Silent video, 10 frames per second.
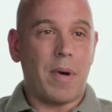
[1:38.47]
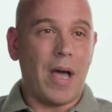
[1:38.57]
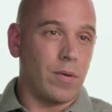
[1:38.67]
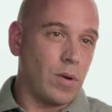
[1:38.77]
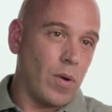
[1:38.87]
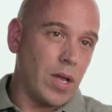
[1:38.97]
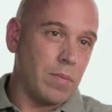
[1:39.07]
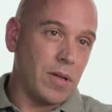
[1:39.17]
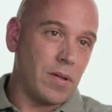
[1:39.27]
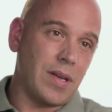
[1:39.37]

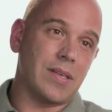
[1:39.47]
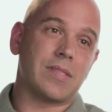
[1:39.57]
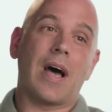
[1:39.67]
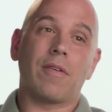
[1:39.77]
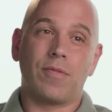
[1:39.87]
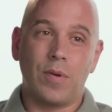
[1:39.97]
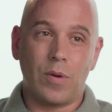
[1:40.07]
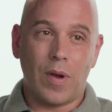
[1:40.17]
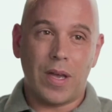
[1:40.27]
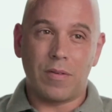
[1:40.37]
biodegradability is not food
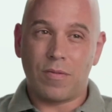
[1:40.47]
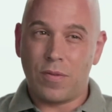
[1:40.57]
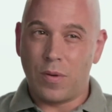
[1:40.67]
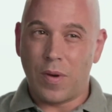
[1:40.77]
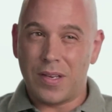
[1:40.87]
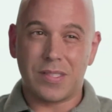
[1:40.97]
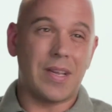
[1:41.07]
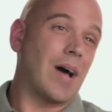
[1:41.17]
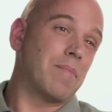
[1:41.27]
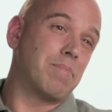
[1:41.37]
grade and food grade is
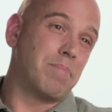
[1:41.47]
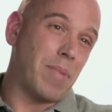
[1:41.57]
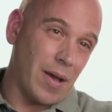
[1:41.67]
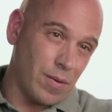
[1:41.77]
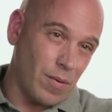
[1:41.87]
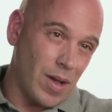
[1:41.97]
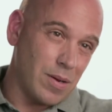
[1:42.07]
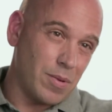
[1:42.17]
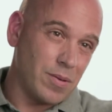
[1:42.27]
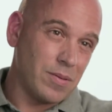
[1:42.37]
not
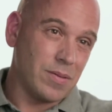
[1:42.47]
biodegradable.